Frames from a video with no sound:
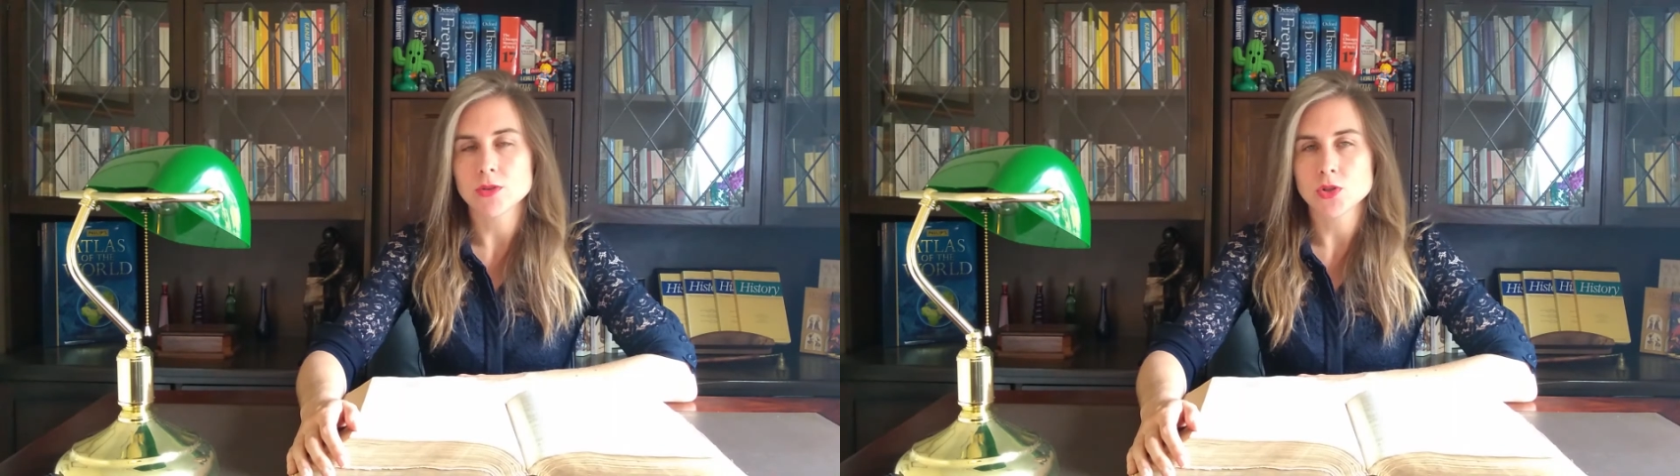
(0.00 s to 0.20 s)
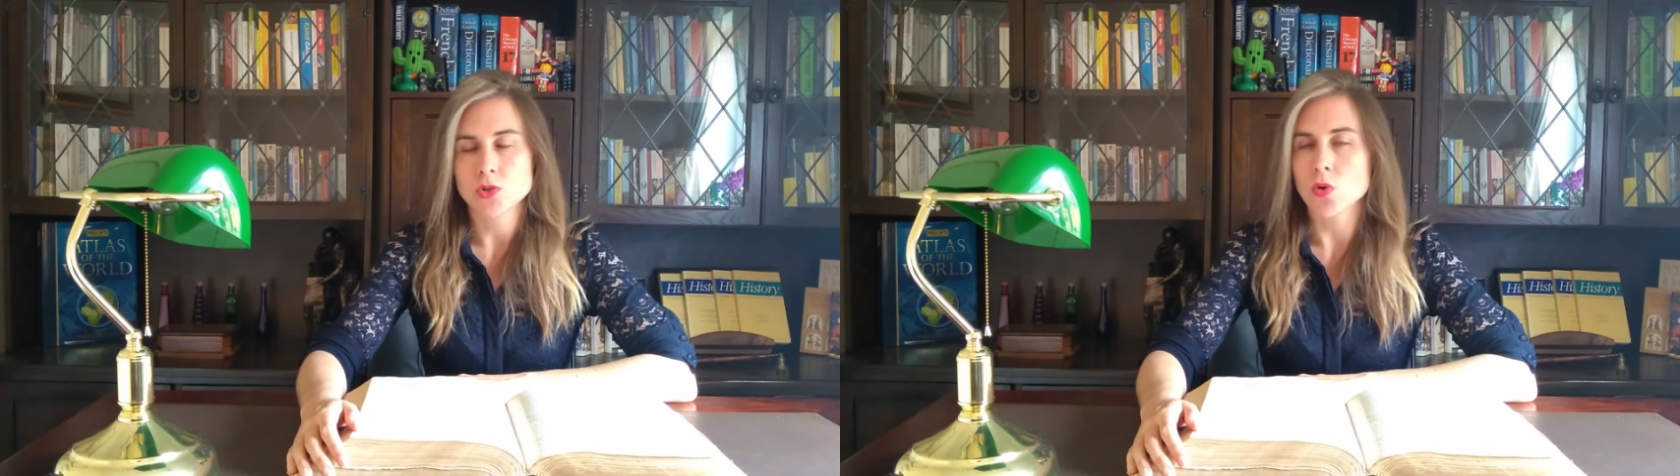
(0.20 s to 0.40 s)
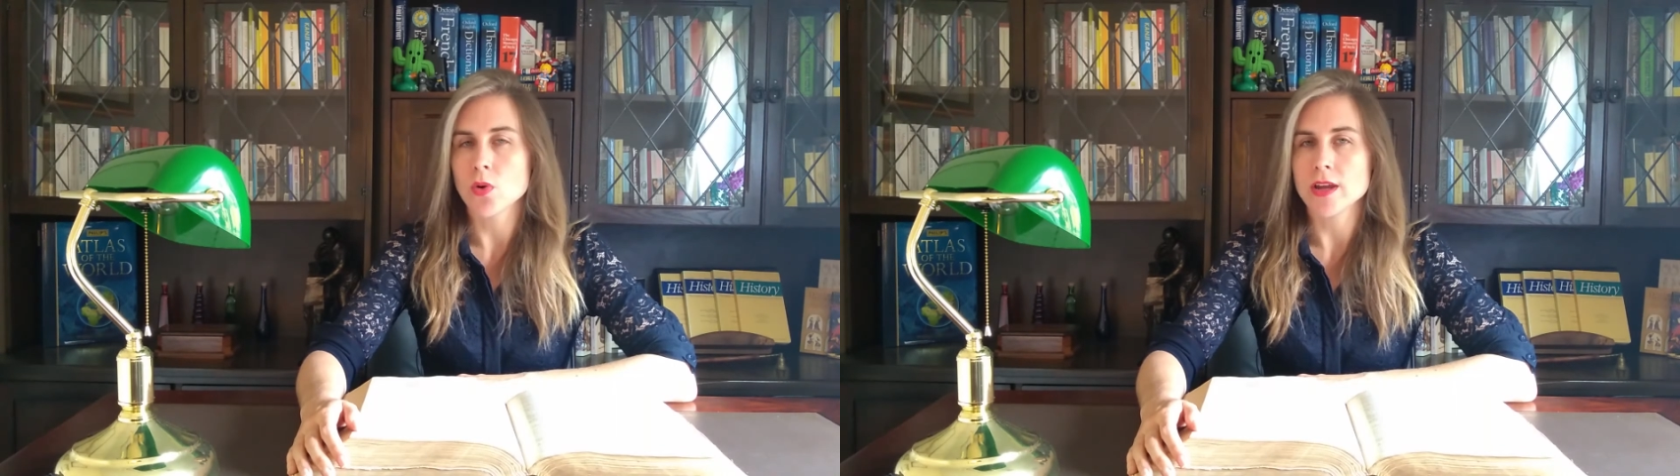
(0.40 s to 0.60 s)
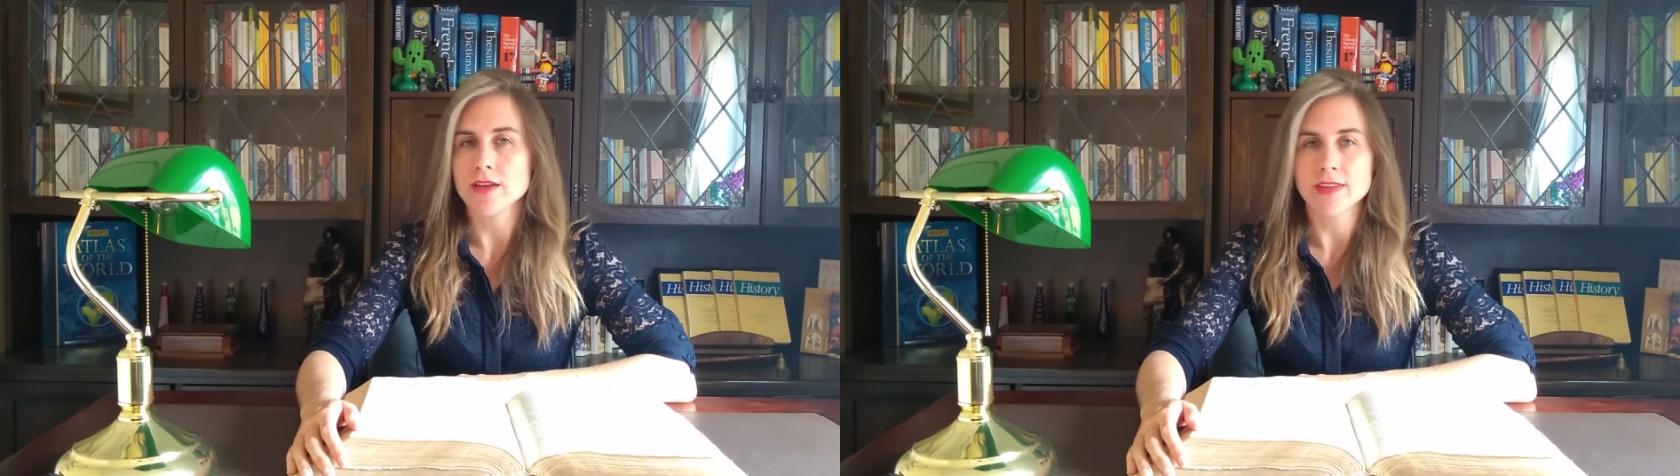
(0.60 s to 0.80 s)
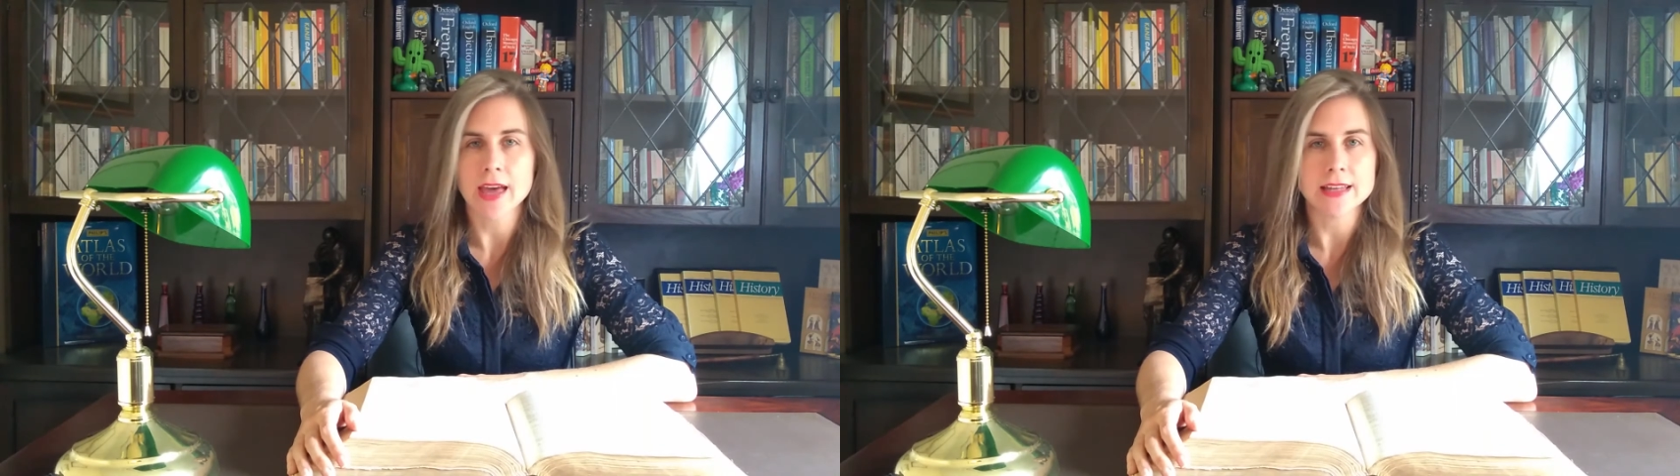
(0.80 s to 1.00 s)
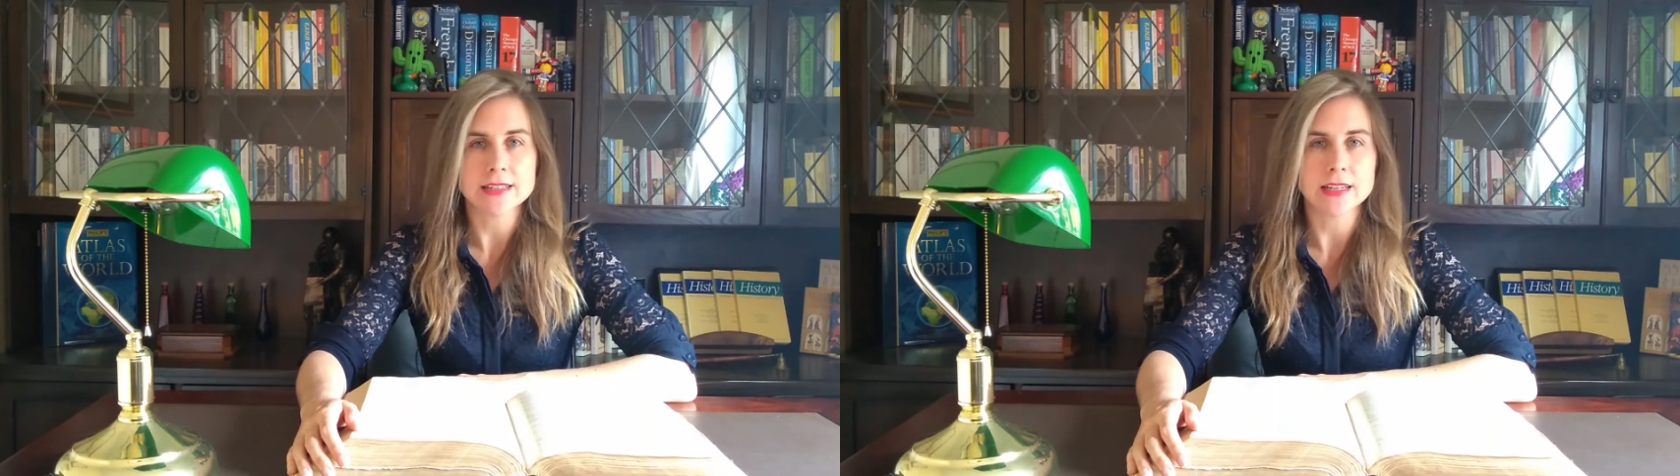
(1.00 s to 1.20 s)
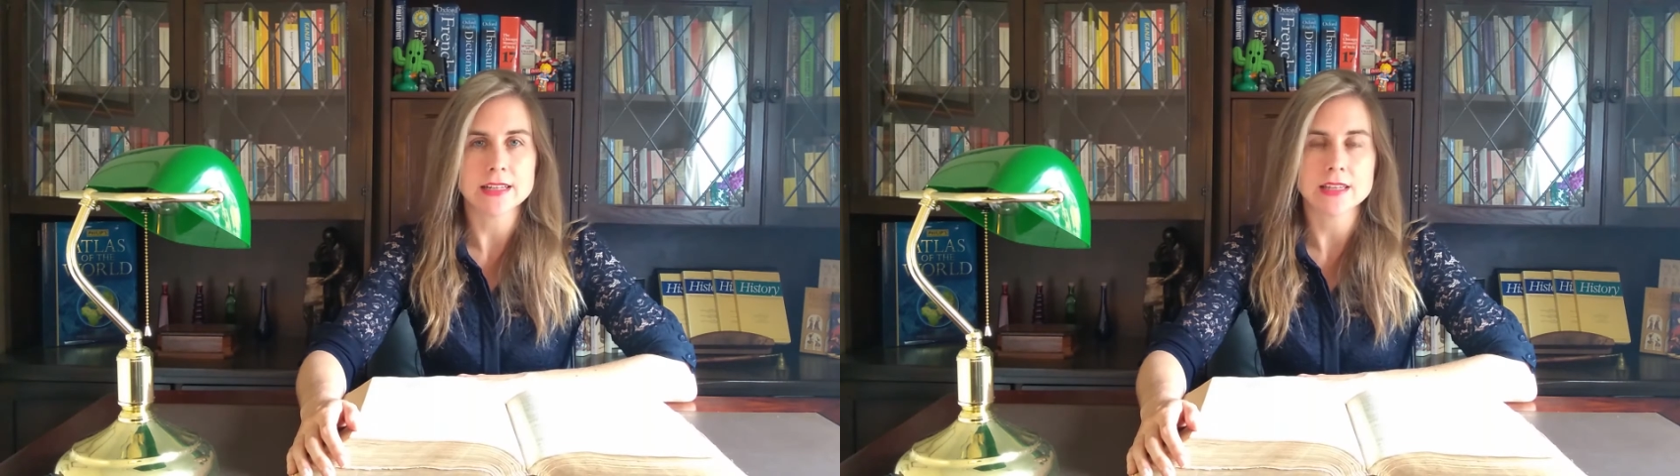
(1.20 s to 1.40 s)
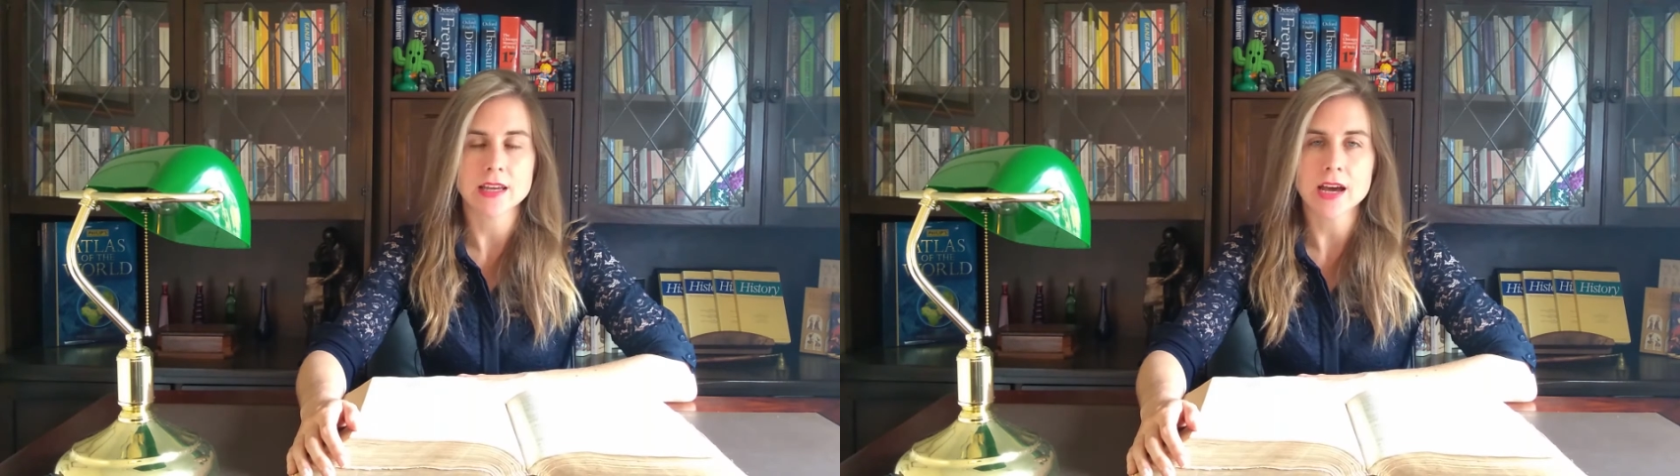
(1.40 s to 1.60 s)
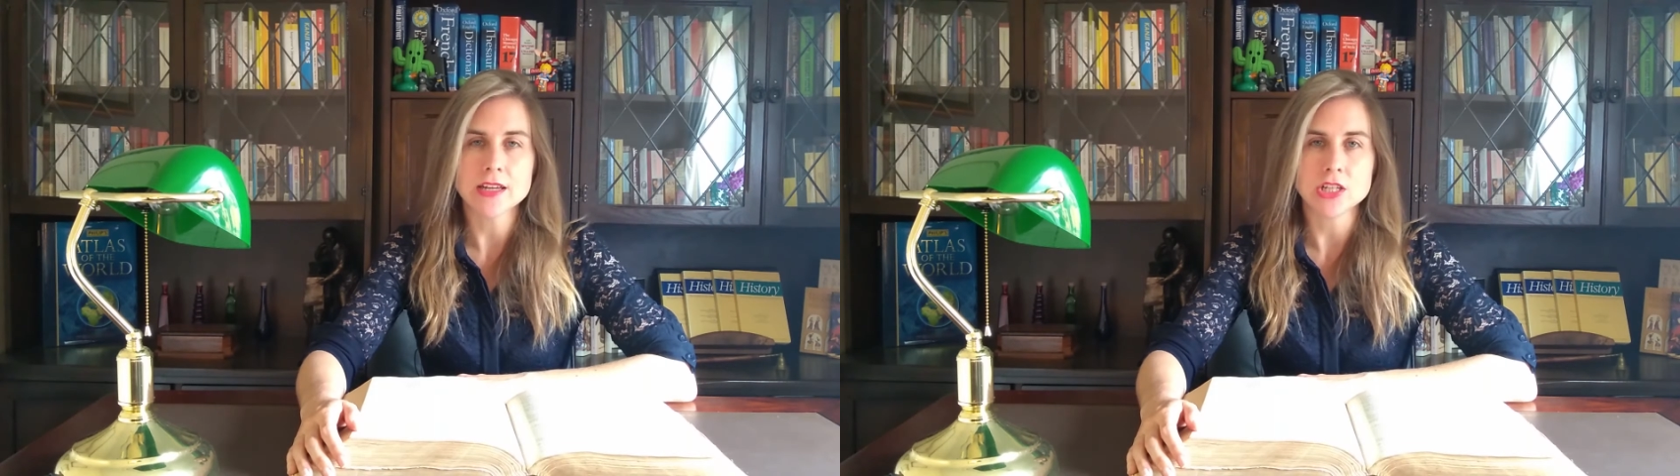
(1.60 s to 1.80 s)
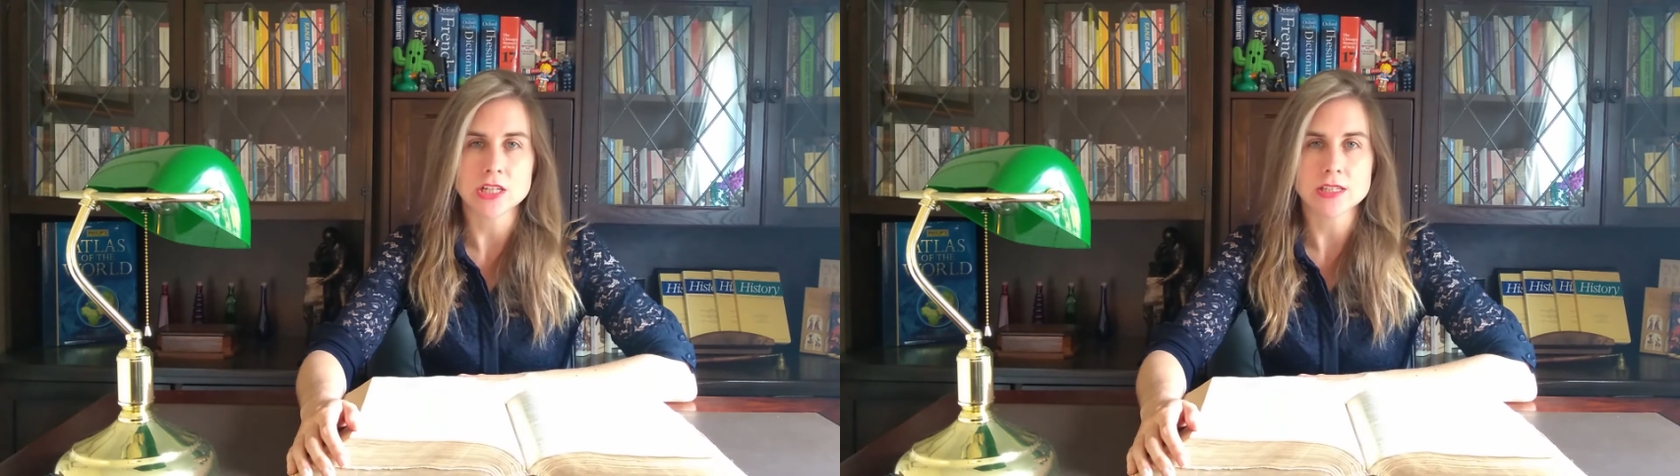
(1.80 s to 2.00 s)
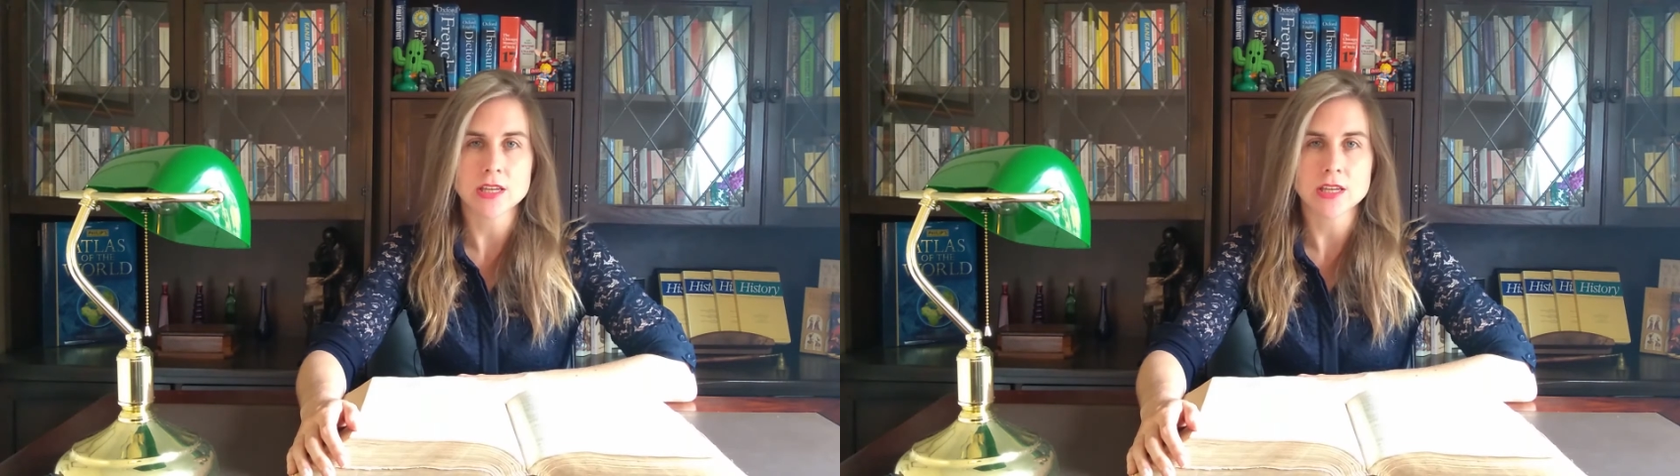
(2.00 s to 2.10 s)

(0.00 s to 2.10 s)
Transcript: story of Candaules and Gyges